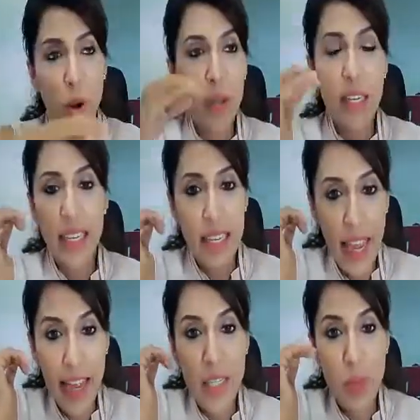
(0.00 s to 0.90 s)
probably
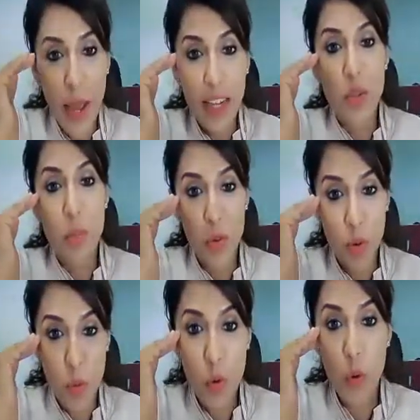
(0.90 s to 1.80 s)
didn't expect to be
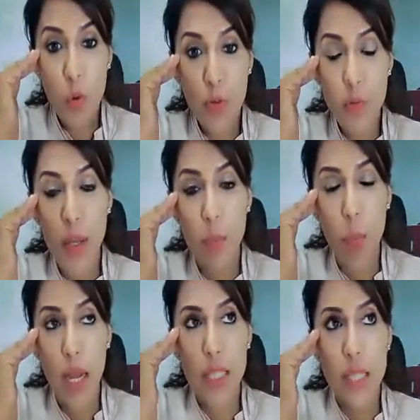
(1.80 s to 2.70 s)
removed,
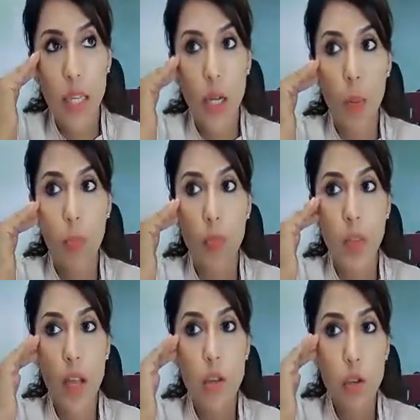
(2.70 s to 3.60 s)
but
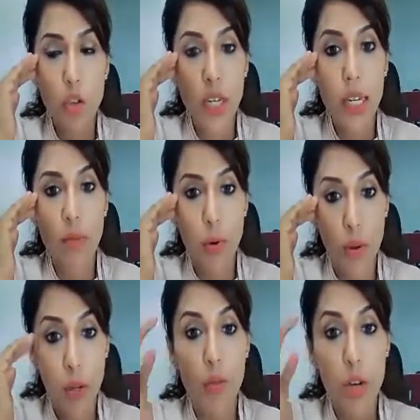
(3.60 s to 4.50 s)
usually
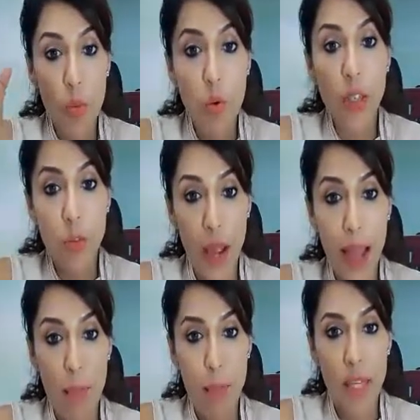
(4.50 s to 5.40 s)
for a removal to
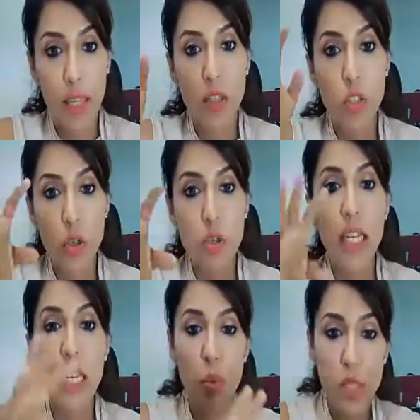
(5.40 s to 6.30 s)
happen,
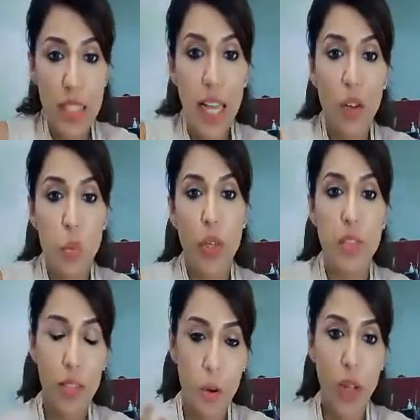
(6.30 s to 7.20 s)
usually it would start with,
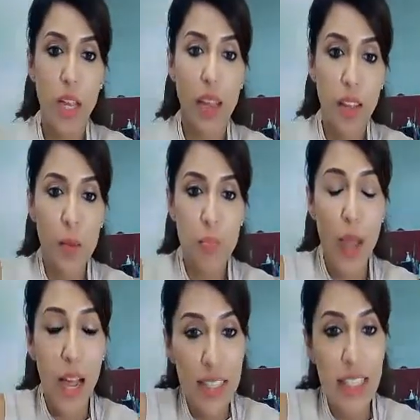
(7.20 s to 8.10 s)

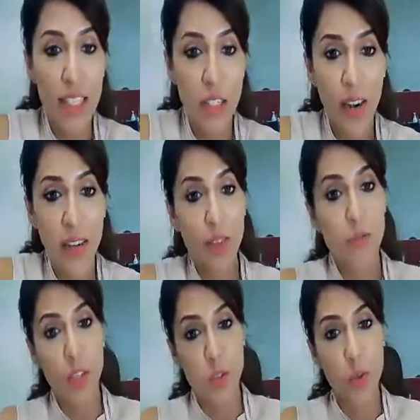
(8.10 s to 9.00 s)
asking the director
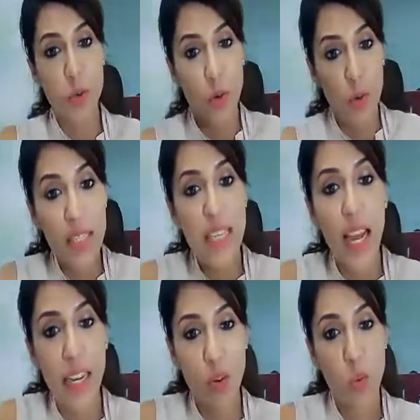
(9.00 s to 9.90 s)
first to
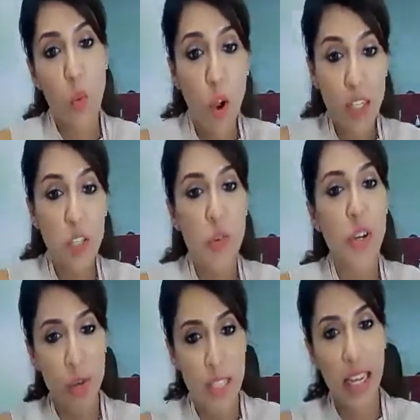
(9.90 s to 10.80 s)
resign,
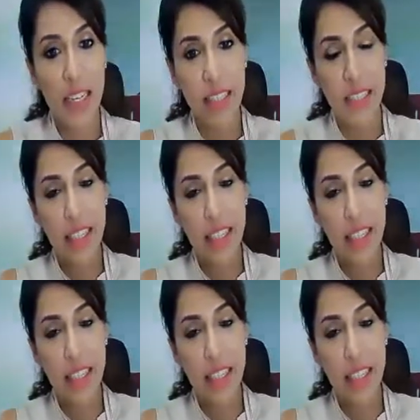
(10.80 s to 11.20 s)
voluntary resign.